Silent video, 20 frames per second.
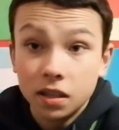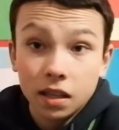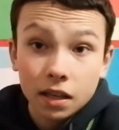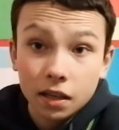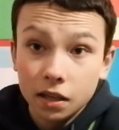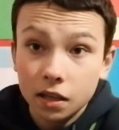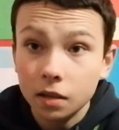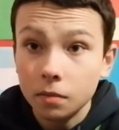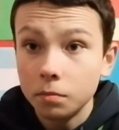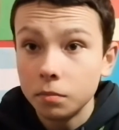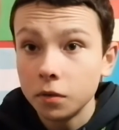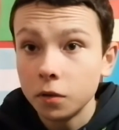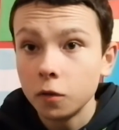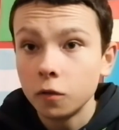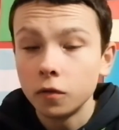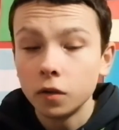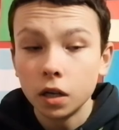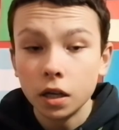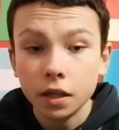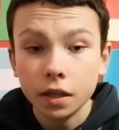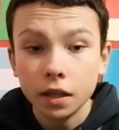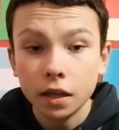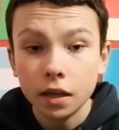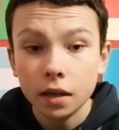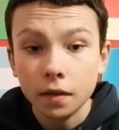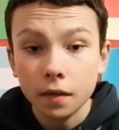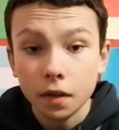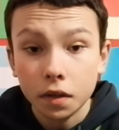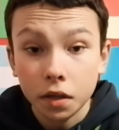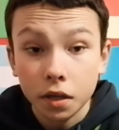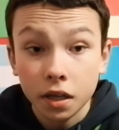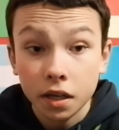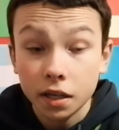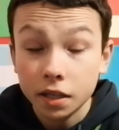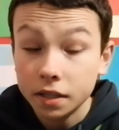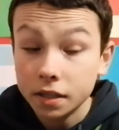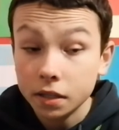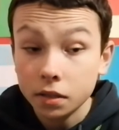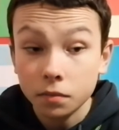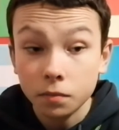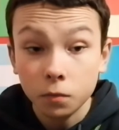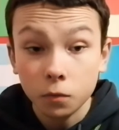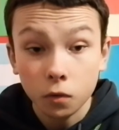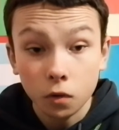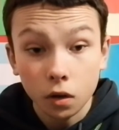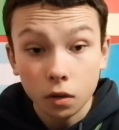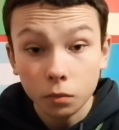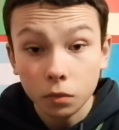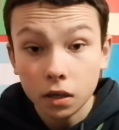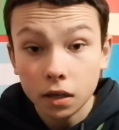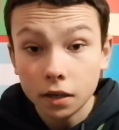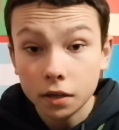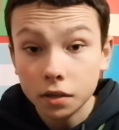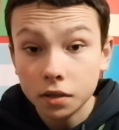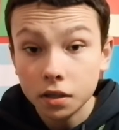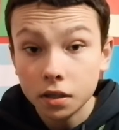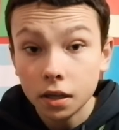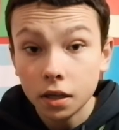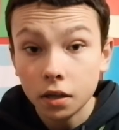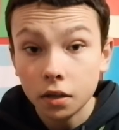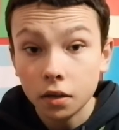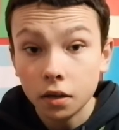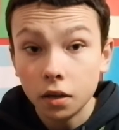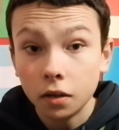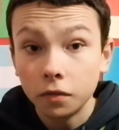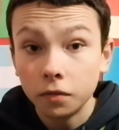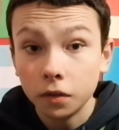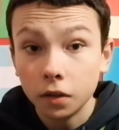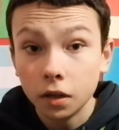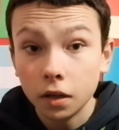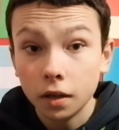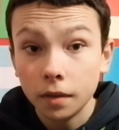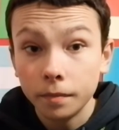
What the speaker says: think he'd be all right there, and he did quite well in the second half.